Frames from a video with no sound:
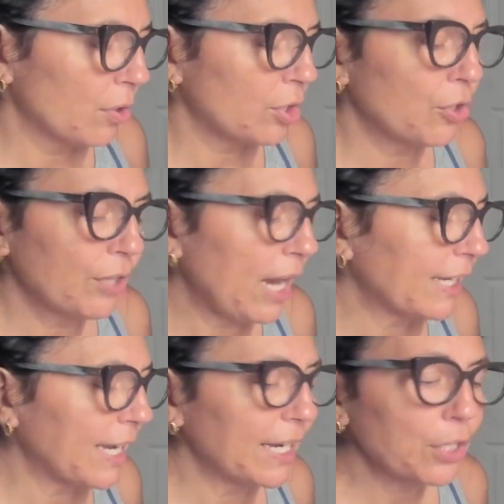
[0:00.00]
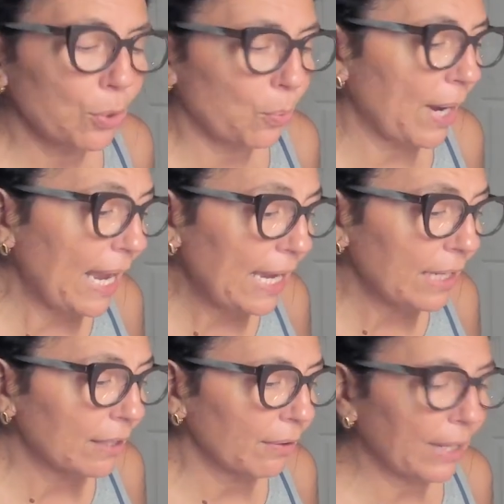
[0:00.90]
you're not getting your
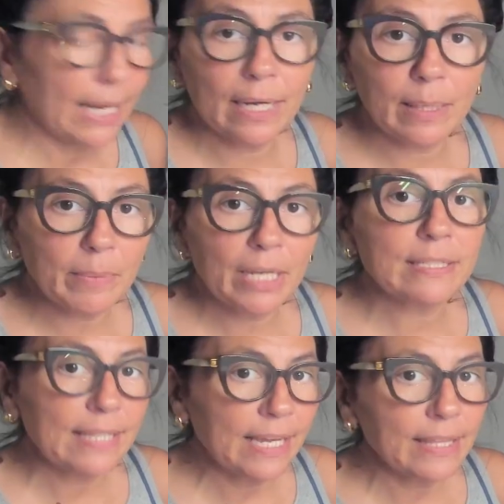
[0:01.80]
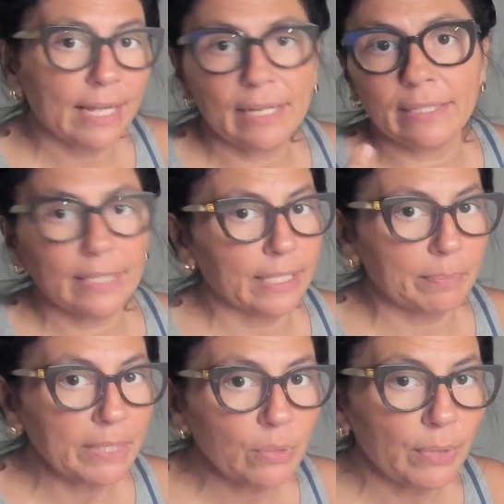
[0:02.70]
way, okay? And I'm not saying that in like a
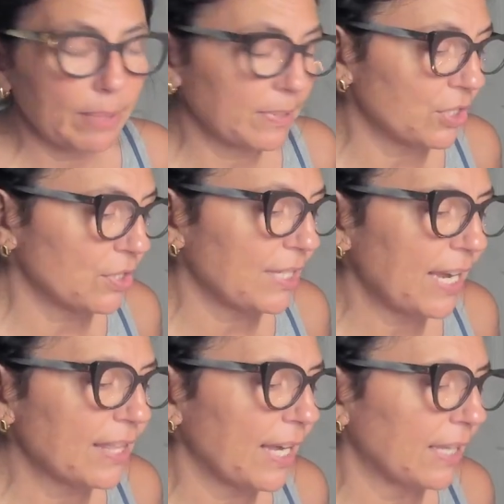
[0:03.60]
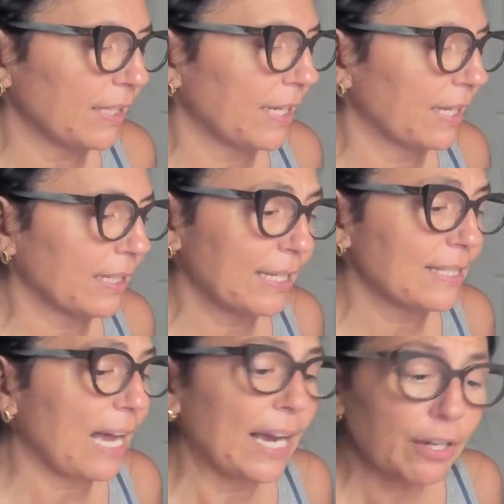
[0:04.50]
mean way. I'm just saying that like,
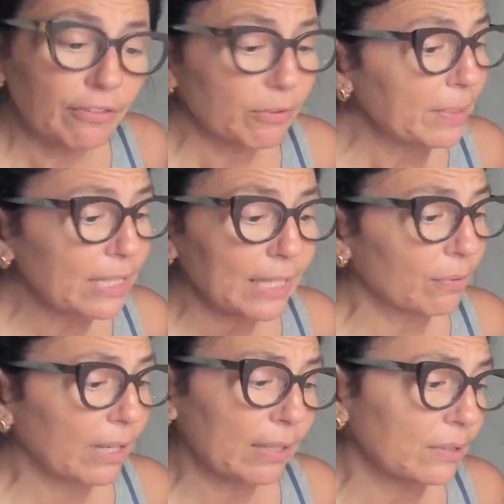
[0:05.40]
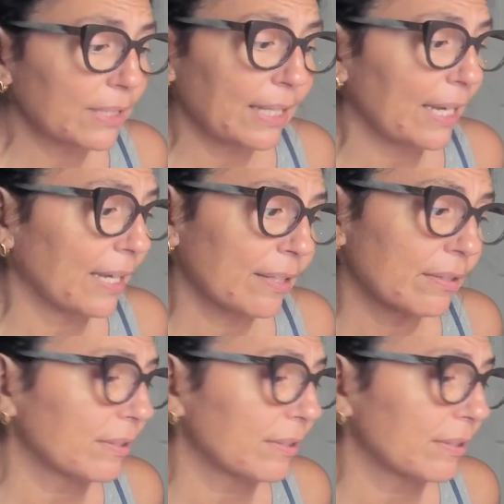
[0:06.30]
because I know for me, like when, like